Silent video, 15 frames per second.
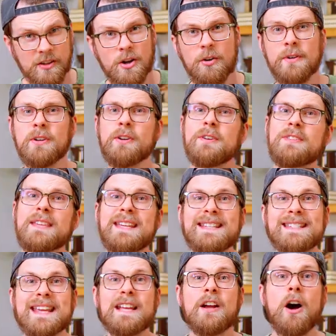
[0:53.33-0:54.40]
Kona Earth
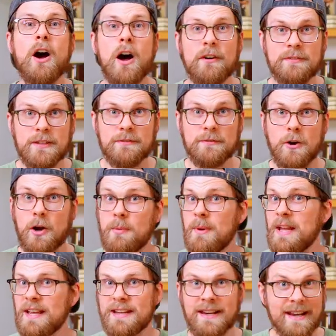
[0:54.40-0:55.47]
is a coffee farm,
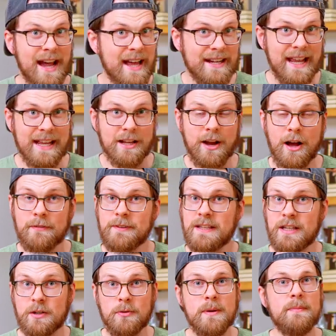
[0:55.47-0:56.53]
not a
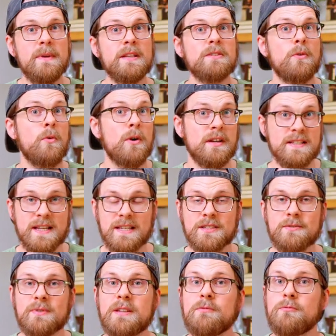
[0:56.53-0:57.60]
coffee equipment or
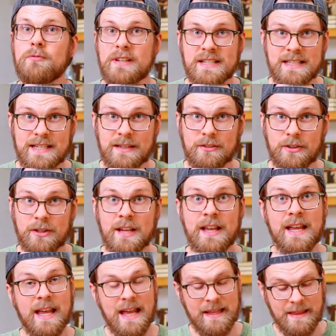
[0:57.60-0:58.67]
accessory retailer,
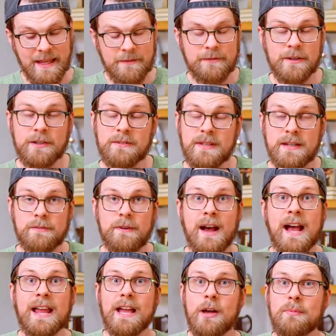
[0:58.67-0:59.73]
and they figured that if
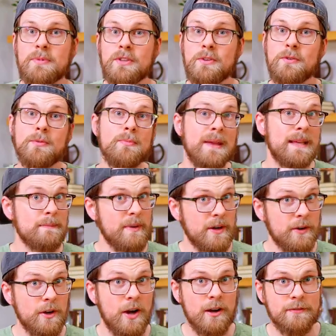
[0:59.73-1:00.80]
I help you make
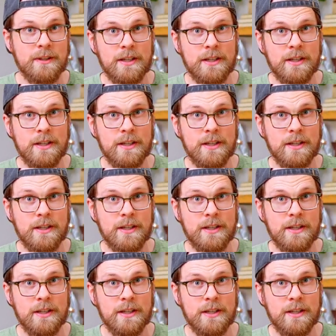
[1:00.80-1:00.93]
better coffee